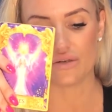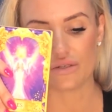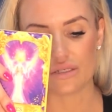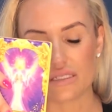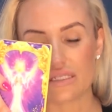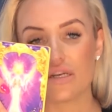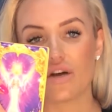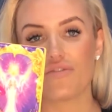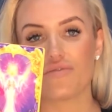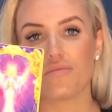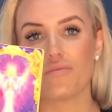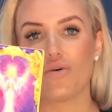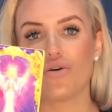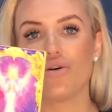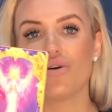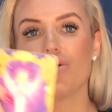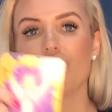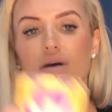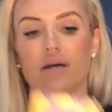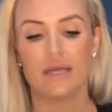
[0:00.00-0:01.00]
to yourself
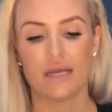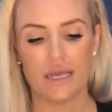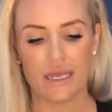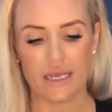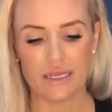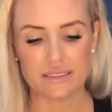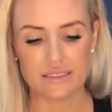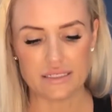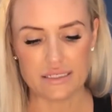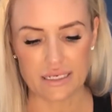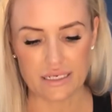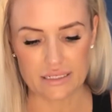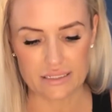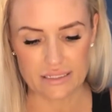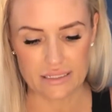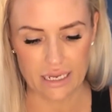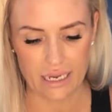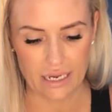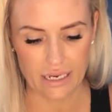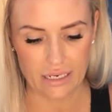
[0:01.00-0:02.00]
more, instead
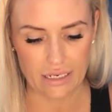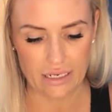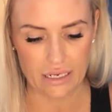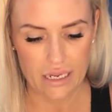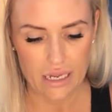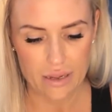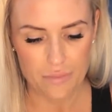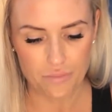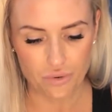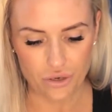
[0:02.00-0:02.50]
of